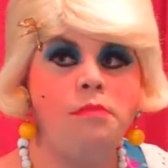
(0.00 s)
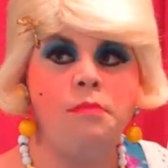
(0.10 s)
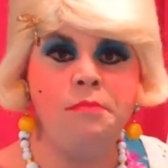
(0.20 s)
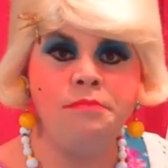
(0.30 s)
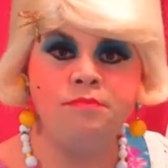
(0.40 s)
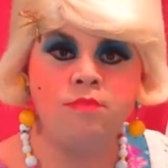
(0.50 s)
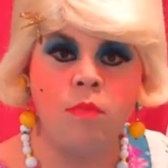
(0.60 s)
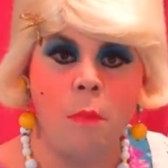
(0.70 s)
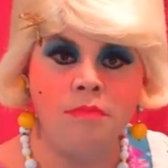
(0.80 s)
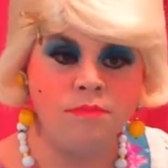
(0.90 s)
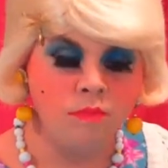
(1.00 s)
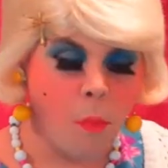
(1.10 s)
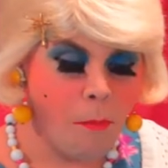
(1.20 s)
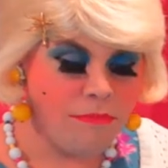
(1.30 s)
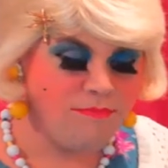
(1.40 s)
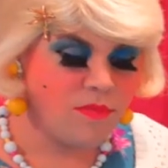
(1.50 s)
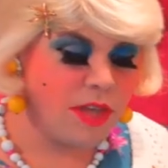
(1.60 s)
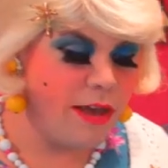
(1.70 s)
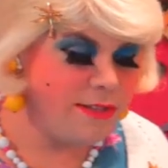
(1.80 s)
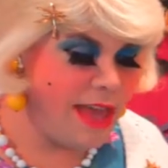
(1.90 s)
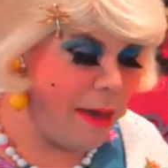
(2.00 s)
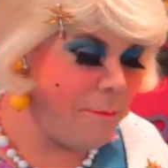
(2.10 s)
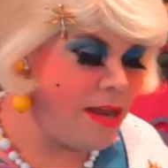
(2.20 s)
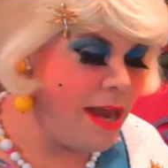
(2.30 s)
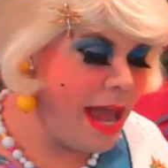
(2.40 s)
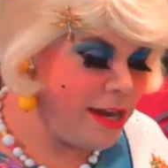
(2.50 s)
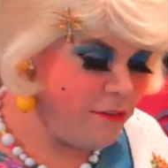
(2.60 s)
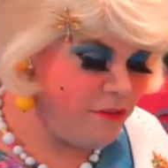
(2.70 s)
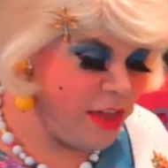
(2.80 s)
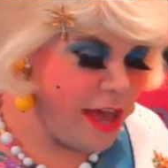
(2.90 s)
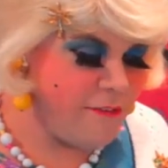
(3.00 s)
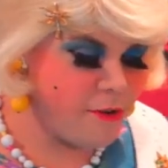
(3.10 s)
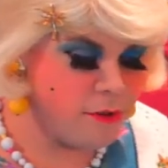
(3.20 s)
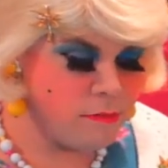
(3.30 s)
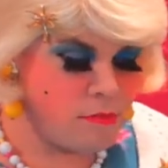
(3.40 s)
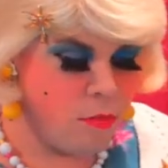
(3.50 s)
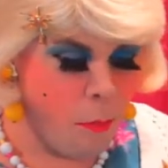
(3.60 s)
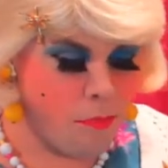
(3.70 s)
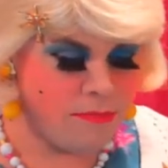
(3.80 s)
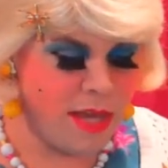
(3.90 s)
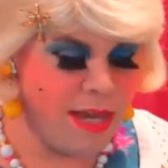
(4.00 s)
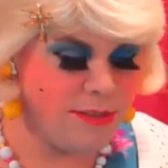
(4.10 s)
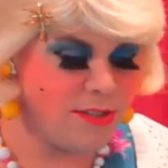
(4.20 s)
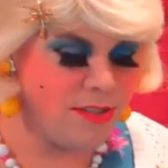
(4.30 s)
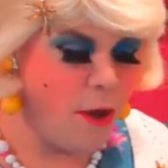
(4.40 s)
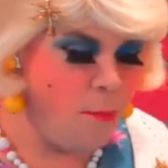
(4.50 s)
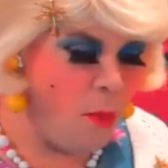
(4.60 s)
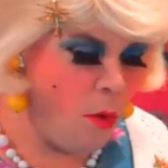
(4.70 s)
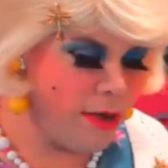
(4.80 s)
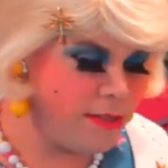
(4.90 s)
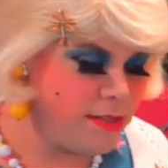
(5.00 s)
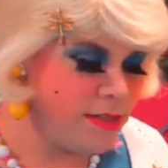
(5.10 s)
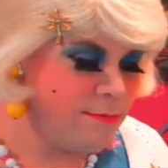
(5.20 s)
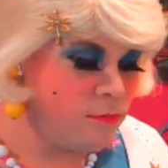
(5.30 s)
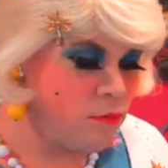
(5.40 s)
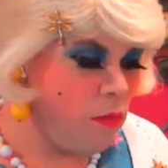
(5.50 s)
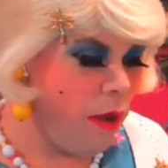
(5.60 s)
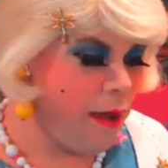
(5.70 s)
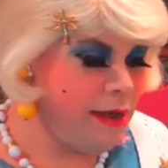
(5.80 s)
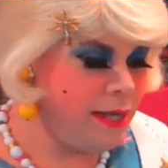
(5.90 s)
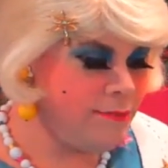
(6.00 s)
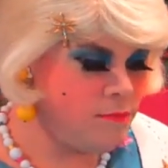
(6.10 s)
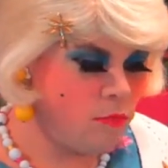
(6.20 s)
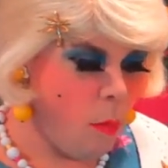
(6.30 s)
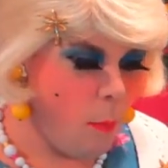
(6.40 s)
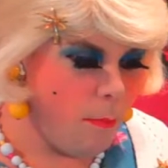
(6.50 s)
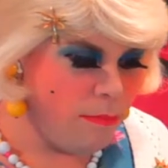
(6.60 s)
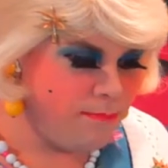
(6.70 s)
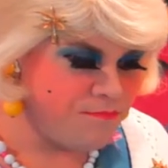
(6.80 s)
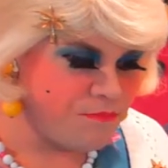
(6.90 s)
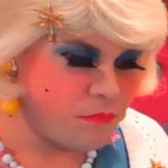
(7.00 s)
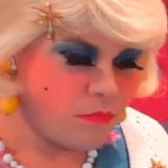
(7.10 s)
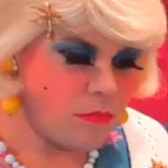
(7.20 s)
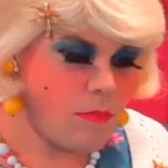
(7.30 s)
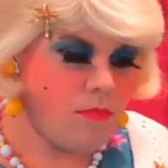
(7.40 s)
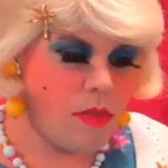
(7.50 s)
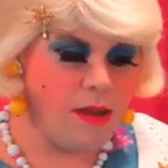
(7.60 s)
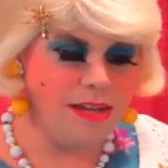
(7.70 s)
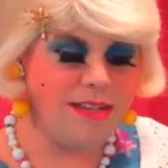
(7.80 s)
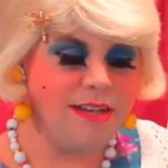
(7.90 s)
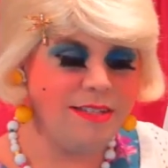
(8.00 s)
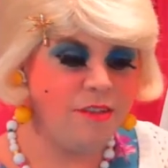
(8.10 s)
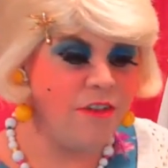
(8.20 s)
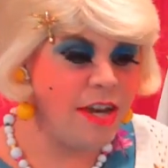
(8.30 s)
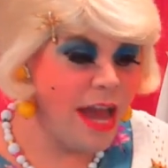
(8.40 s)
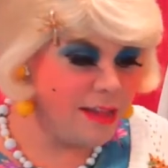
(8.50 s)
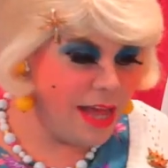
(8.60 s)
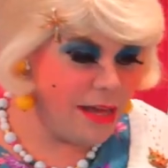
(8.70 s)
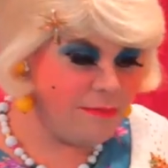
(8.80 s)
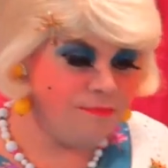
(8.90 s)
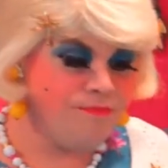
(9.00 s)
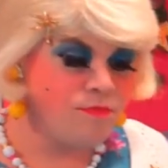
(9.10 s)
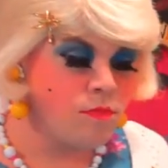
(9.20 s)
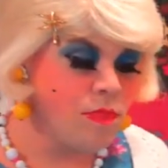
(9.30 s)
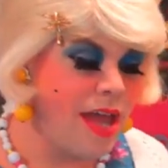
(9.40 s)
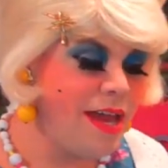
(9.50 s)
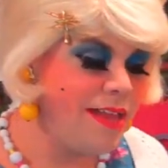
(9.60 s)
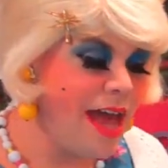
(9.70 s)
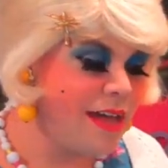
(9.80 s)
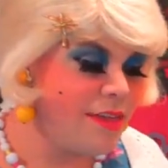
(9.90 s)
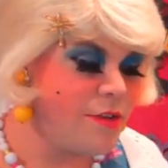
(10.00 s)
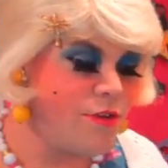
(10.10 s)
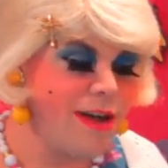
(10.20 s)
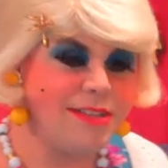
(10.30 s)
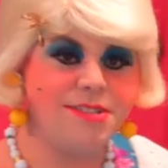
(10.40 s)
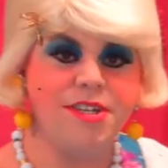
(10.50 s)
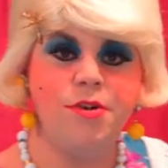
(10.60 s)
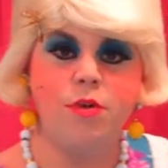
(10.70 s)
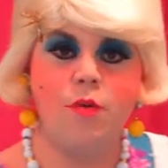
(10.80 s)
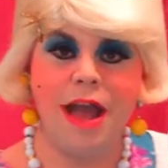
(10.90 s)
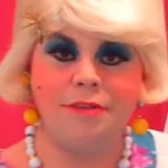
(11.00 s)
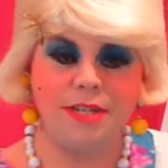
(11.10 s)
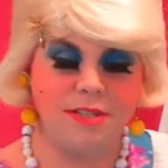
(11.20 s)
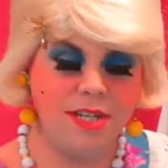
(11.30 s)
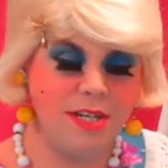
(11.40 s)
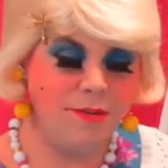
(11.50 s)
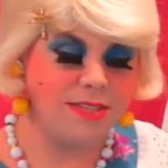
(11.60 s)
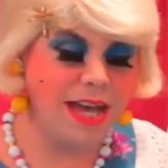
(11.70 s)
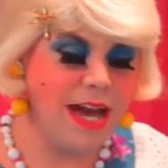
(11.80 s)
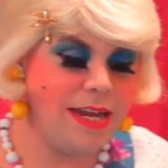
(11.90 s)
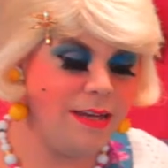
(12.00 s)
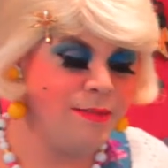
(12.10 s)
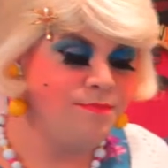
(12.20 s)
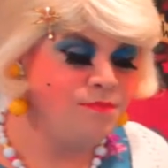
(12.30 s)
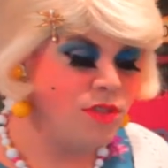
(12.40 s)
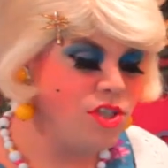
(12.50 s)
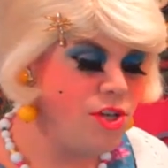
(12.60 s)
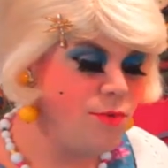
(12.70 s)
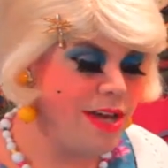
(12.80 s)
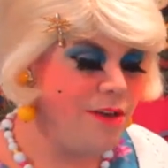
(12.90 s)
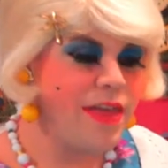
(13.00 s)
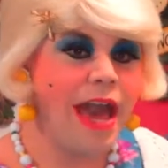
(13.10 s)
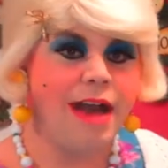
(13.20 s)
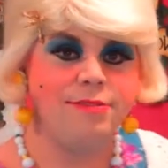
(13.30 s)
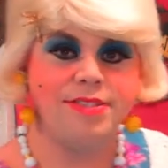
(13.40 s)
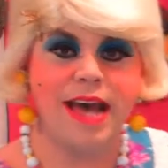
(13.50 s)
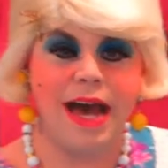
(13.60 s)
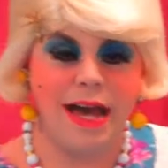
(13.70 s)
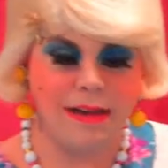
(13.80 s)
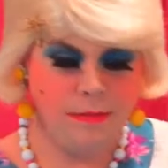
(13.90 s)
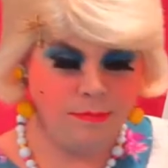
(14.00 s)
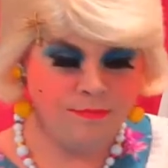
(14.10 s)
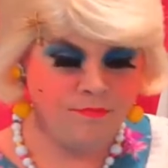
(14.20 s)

Mmm. Taste that banana flavor. And it's so moist. And I taste the vanilla. And I like the crust too around it too. It's kind of chewy on the outside.